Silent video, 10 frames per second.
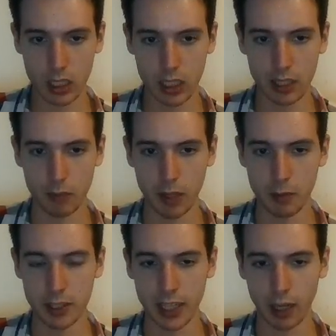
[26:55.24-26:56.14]
And maybe
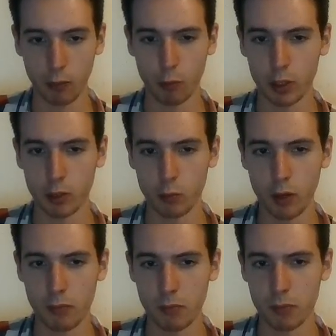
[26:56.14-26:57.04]
attack with rook
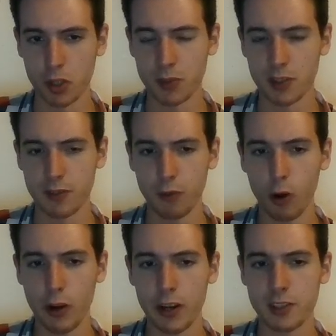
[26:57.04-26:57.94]
e1, bishop
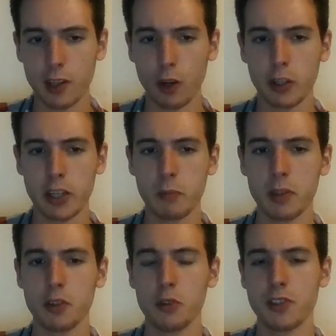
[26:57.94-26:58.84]
c4, and then slowly king
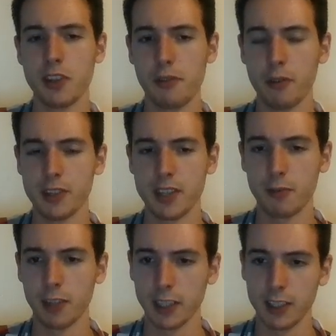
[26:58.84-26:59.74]
b2, c3,
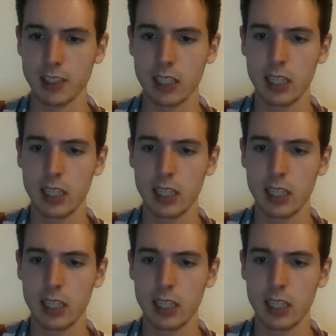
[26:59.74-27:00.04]
something like this.